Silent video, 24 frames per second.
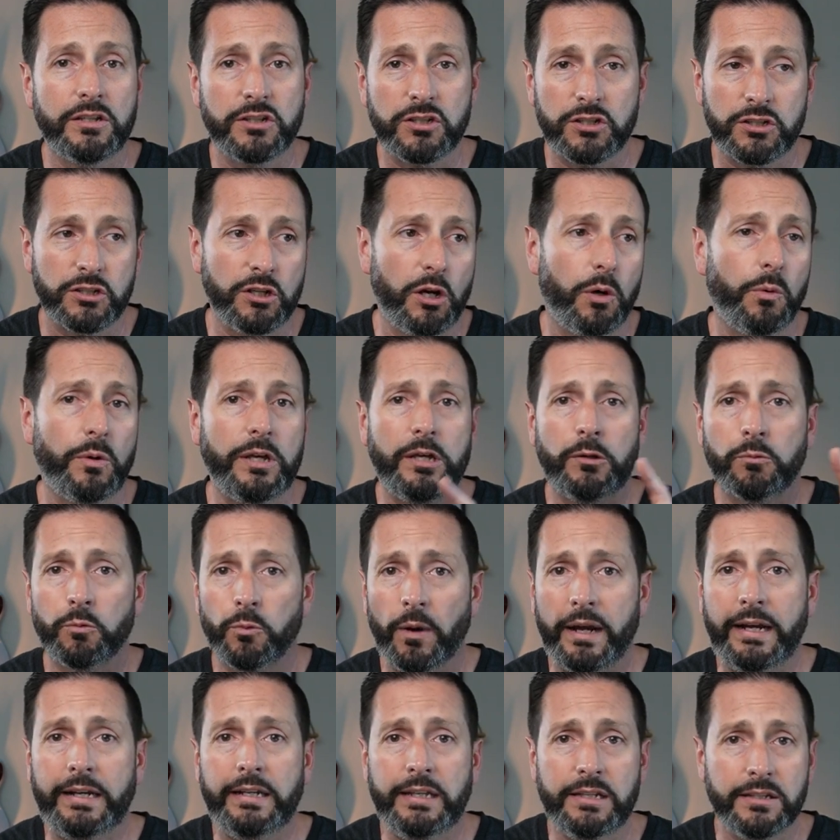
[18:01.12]
snowy,
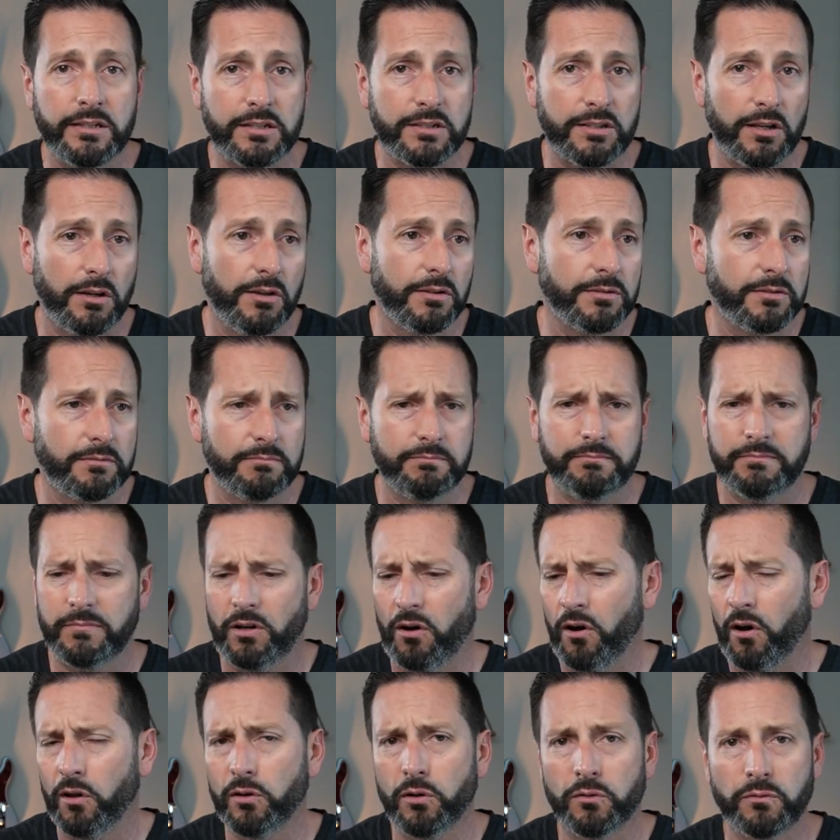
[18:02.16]
rainy, salt,
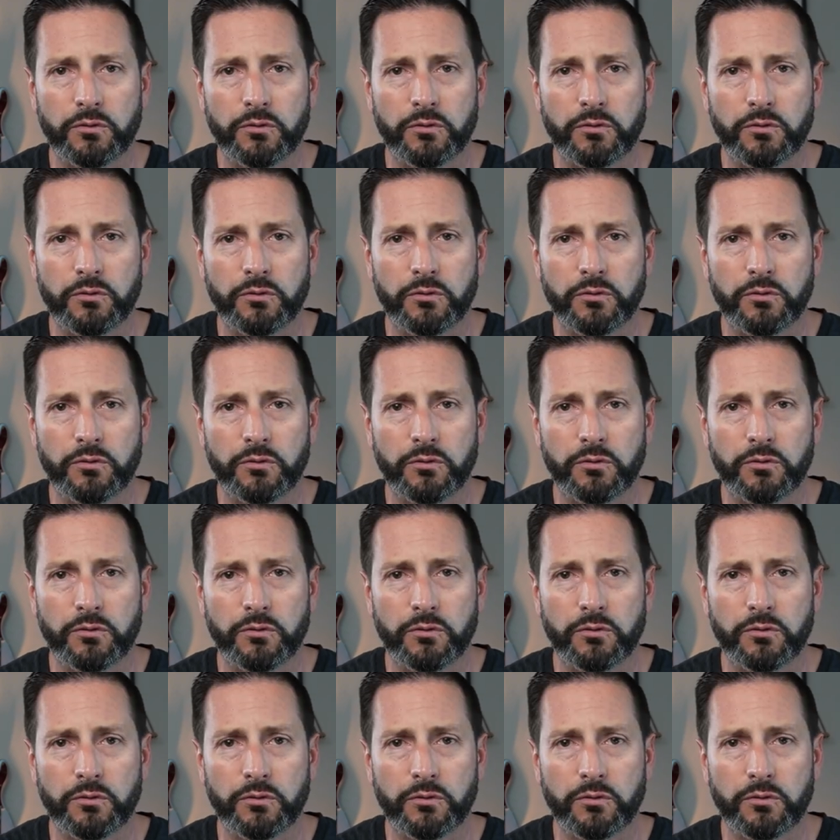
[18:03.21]
all